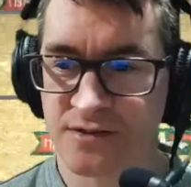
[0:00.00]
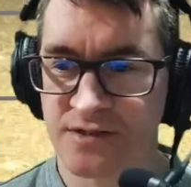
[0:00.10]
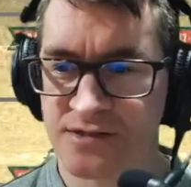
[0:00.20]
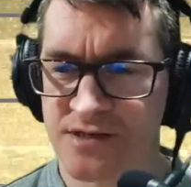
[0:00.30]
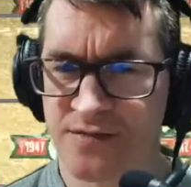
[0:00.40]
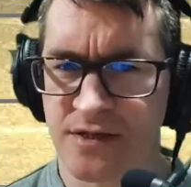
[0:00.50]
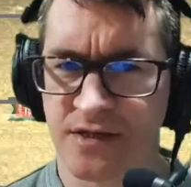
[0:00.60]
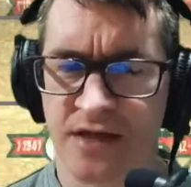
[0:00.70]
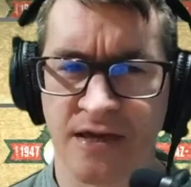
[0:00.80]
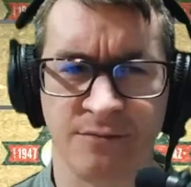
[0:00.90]
Didn't see him in
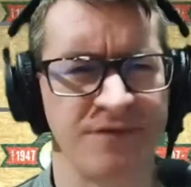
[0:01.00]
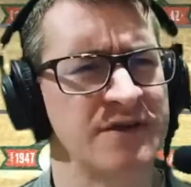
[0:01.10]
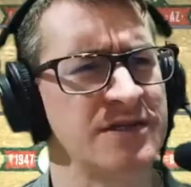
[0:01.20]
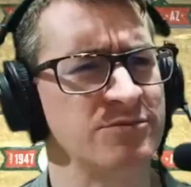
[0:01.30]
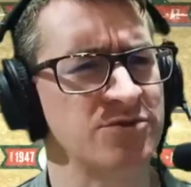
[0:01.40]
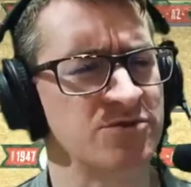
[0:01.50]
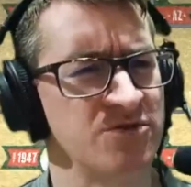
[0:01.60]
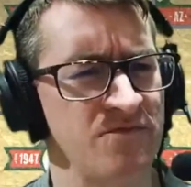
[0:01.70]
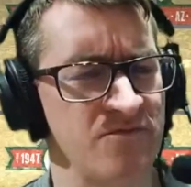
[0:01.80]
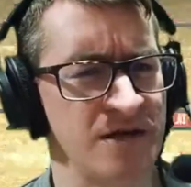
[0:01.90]
the game. I think that was
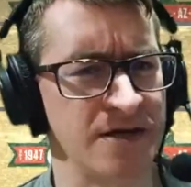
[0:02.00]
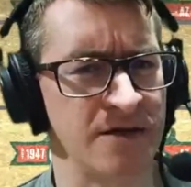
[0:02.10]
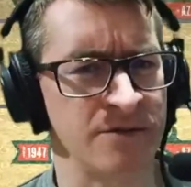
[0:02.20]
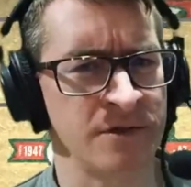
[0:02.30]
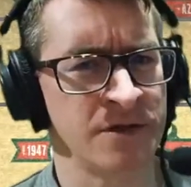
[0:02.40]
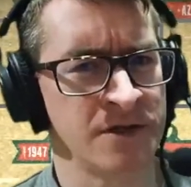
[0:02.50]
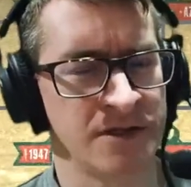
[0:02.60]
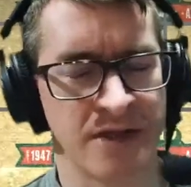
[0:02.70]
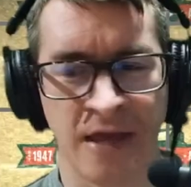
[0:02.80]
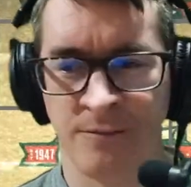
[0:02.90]
just on radio,
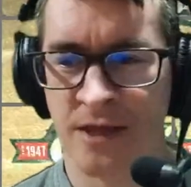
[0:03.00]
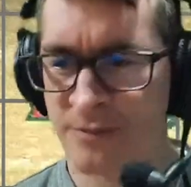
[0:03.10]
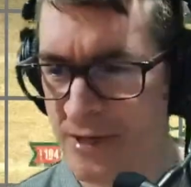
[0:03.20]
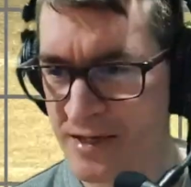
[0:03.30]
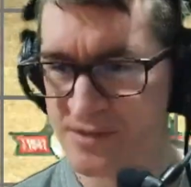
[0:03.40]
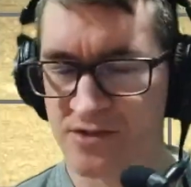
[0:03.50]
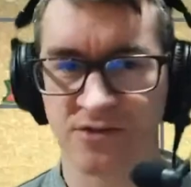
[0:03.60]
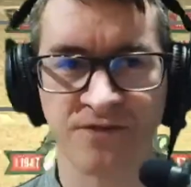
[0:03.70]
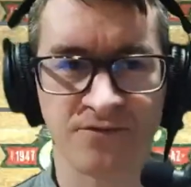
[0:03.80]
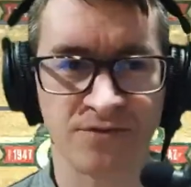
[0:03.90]
the game he played. So
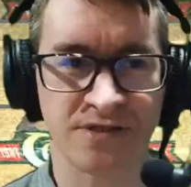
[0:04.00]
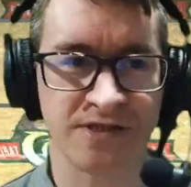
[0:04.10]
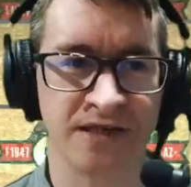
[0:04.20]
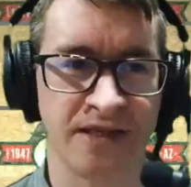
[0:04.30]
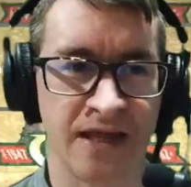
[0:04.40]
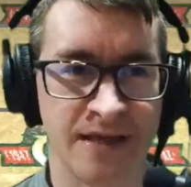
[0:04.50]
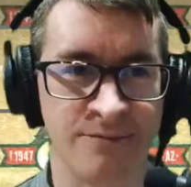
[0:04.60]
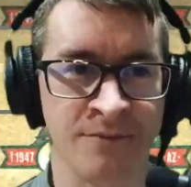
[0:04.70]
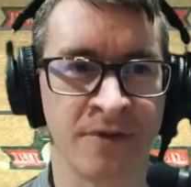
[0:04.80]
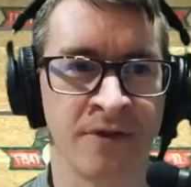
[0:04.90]
looking forward to seeing
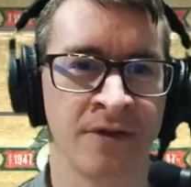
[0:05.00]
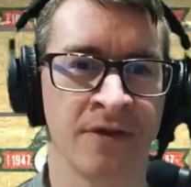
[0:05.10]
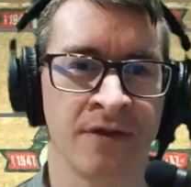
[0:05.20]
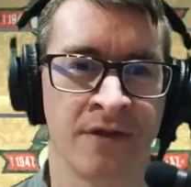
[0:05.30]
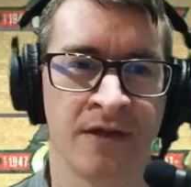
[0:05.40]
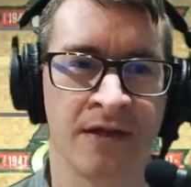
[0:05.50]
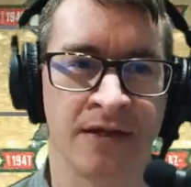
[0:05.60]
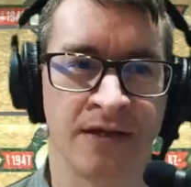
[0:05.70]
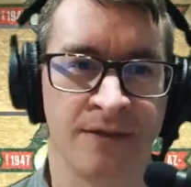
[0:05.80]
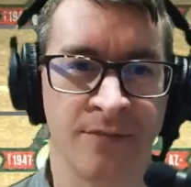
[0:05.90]
him
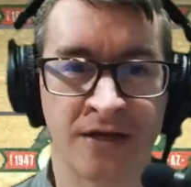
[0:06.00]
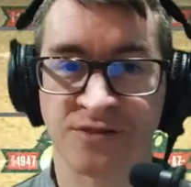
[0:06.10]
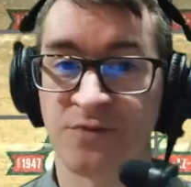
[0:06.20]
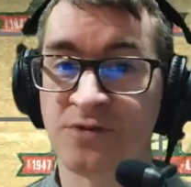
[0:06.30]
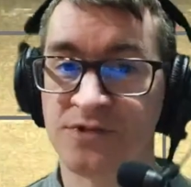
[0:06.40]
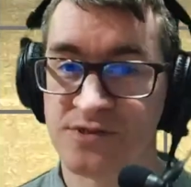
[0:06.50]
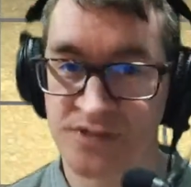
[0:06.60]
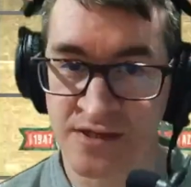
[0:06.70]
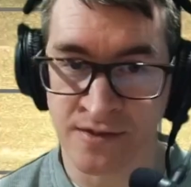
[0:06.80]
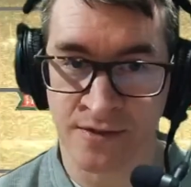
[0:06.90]
in the batter's box and
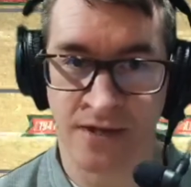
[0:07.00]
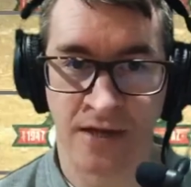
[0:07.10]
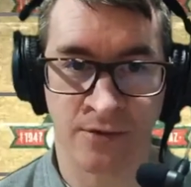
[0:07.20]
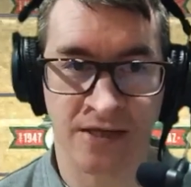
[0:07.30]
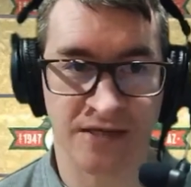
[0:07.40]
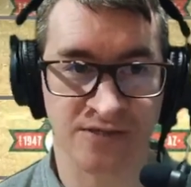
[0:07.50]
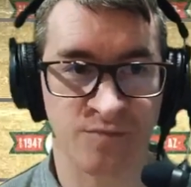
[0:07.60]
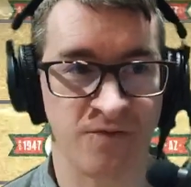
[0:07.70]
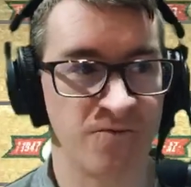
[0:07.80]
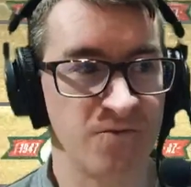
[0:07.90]
seeing how he is
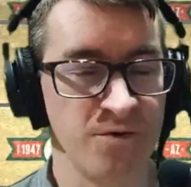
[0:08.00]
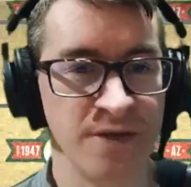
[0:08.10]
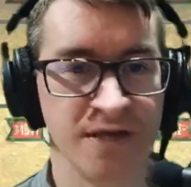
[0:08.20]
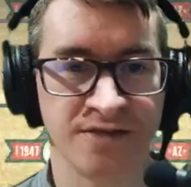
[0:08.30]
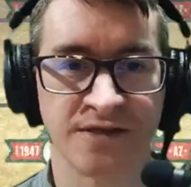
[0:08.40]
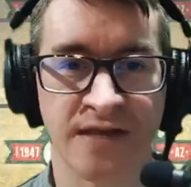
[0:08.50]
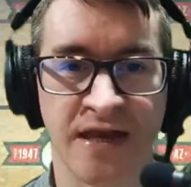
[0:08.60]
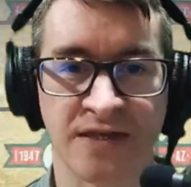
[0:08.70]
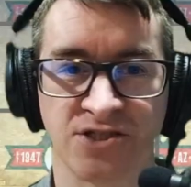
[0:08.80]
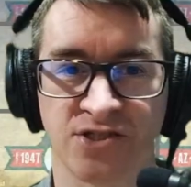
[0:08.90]
performing. He's a
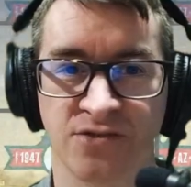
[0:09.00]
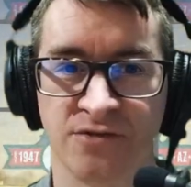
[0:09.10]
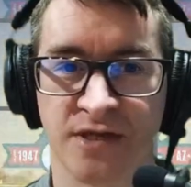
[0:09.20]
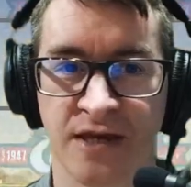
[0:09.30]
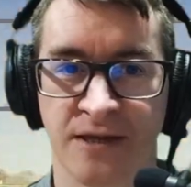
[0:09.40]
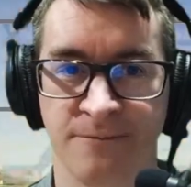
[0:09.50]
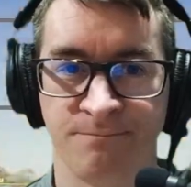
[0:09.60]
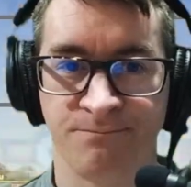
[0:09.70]
DH today.